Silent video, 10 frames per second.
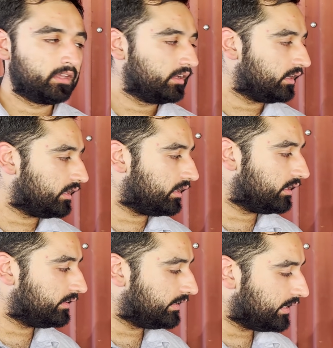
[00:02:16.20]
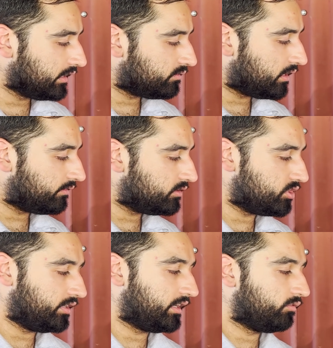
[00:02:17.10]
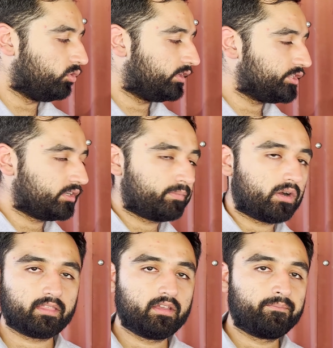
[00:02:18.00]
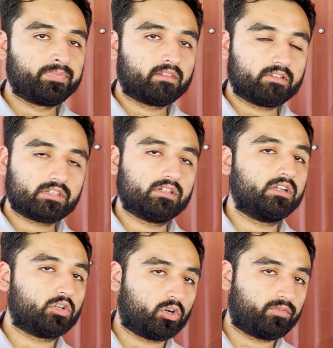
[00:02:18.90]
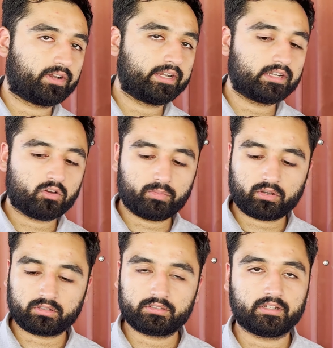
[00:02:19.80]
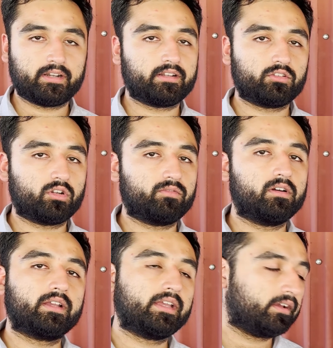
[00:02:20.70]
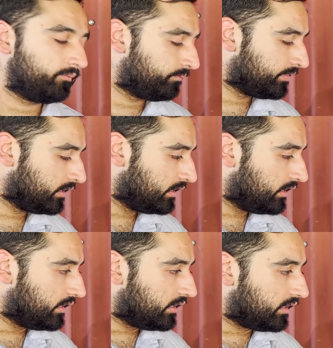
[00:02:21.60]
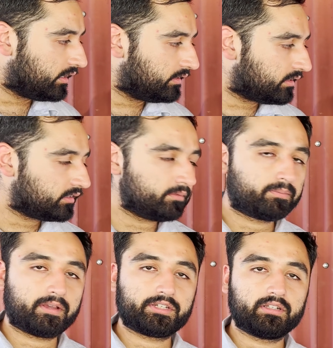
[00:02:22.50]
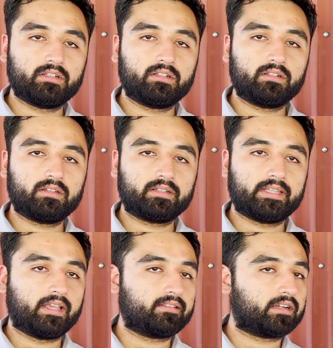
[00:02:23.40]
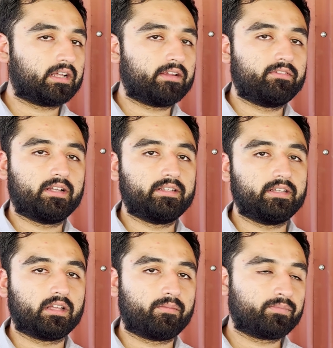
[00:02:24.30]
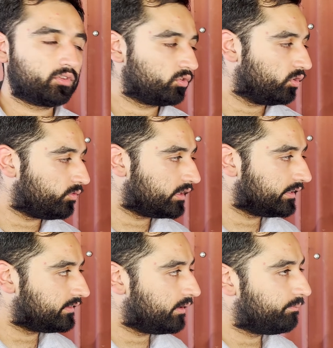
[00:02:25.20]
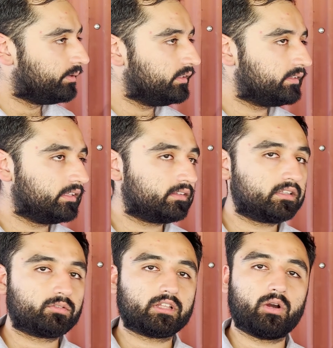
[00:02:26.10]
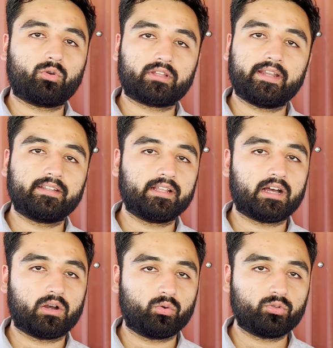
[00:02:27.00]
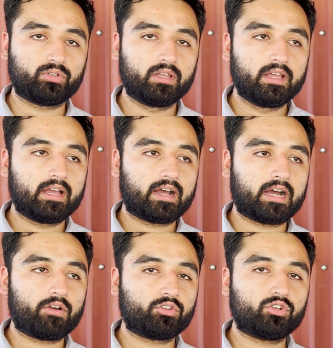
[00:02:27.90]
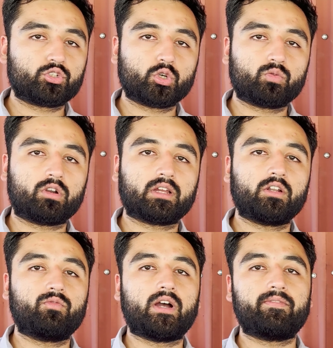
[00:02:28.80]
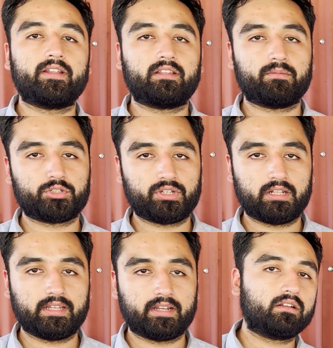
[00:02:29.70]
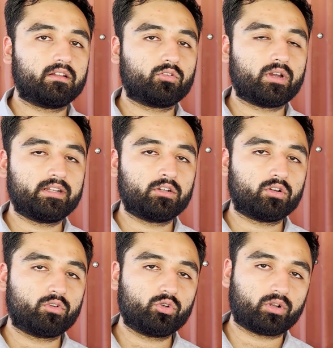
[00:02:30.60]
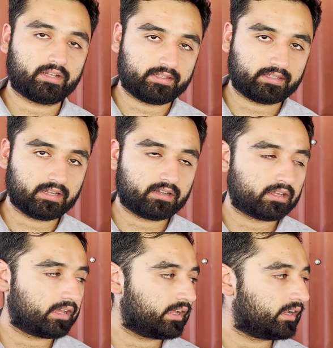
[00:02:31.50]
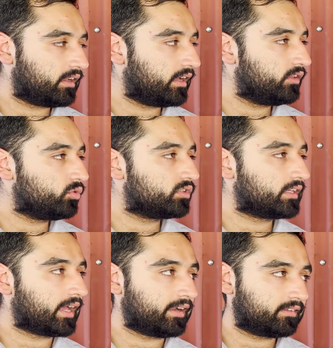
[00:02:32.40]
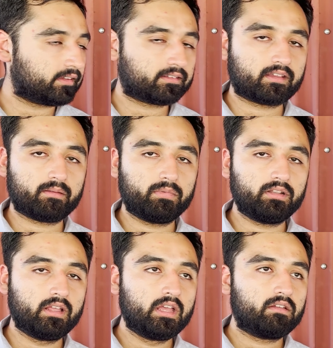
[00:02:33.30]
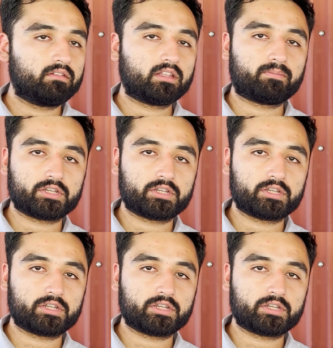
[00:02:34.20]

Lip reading: Next, we have the generator voltage and power, which is turned off right now because the generator is not working. There are some special things that I've done here. So for example, since this was outside the house, I wasn't sure what kind of Wi-Fi reception I'll get here. So I did not want to risk it and I used a Cat6 cable with a special